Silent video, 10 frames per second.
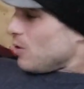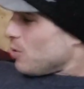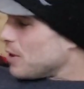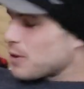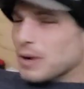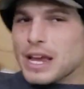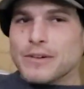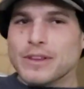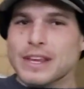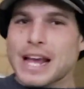with the way
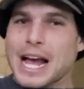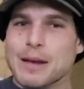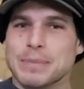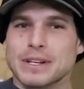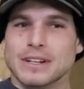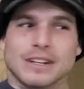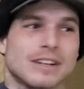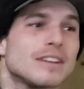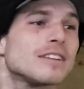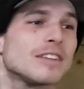everything happened
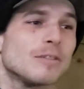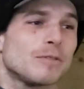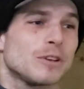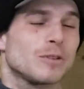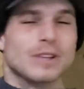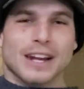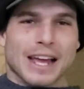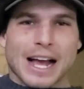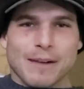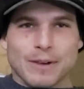and the view that I
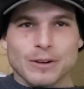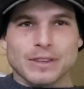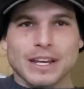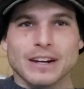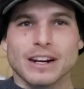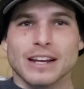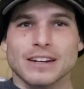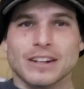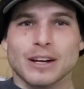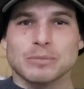have out there, I
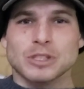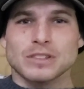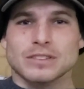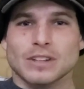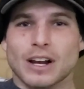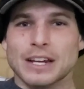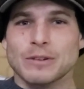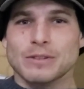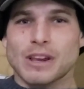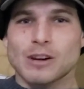ended up just talking
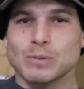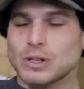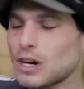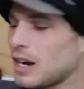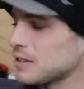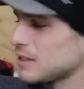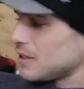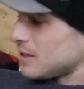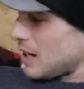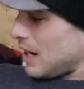with Caribou Crossing
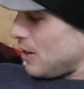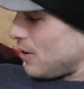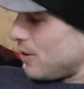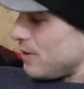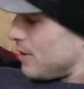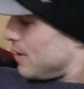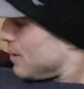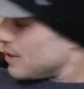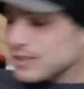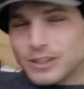and saying, is it all
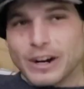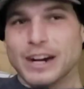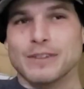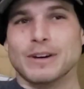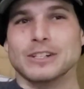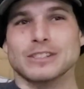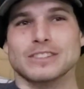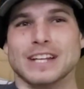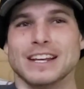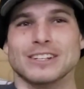right if I just
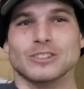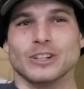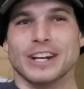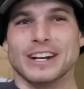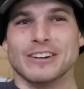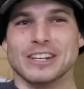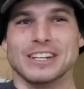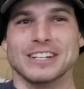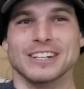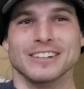stay and train out of
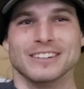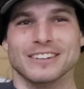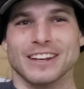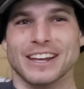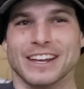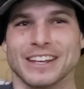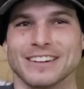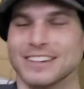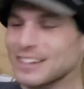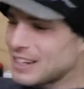here? And
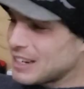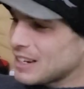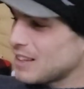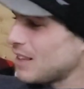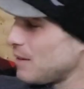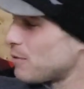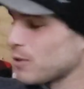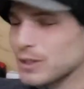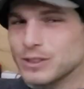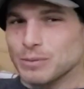they
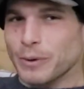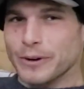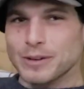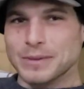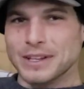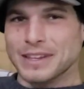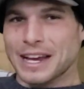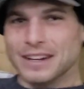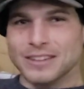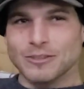fully supported me in
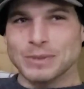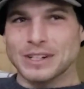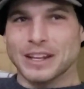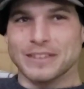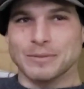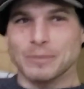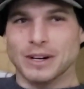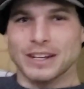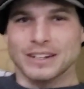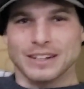that, and they've been nothing
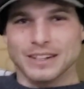but